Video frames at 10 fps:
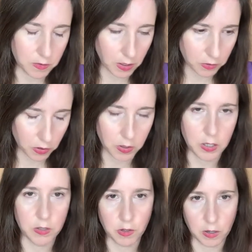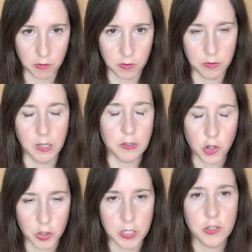attorneys
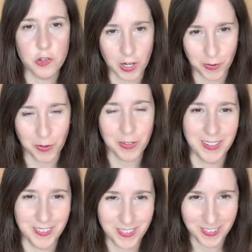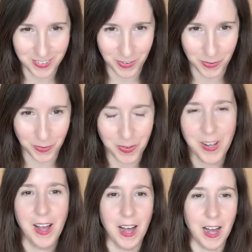general can sue,
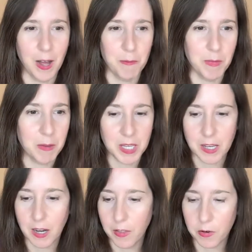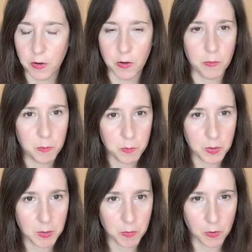maybe other
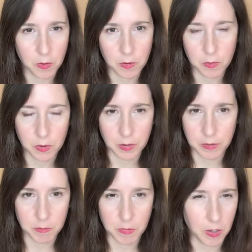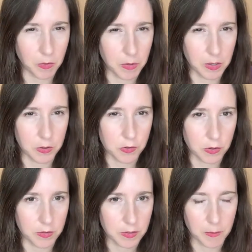people,
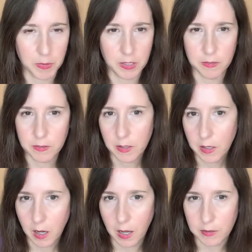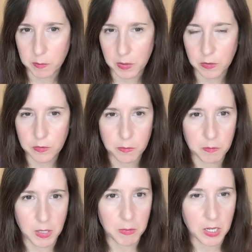insurance companies, hospitals,
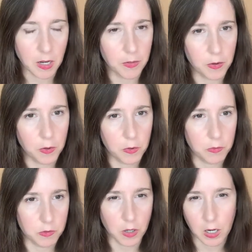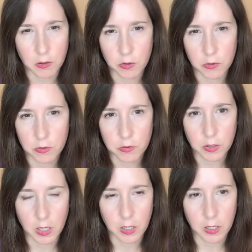maybe other doctors,
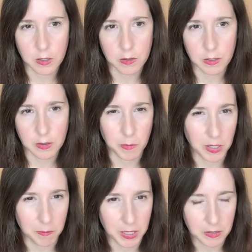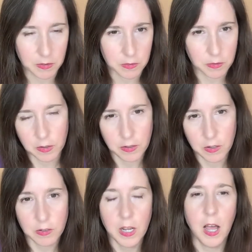like the American Medical
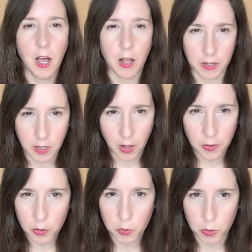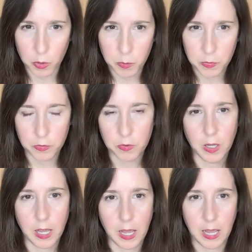Association, like other groups
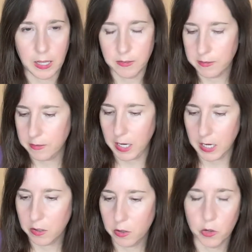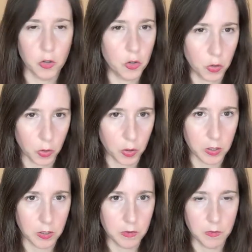at stake
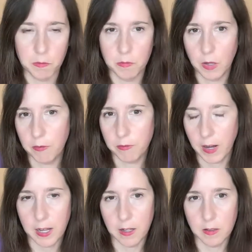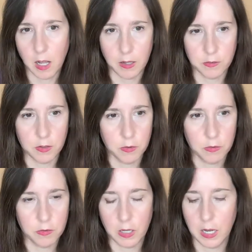could file
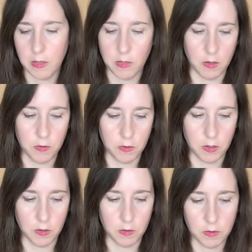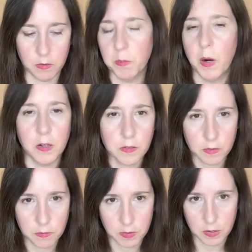lawsuits, and the parts
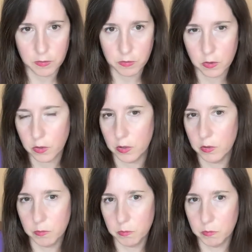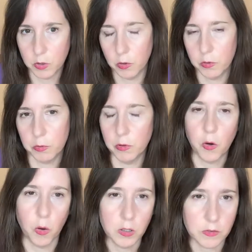of this could go through the
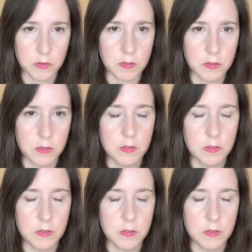courts?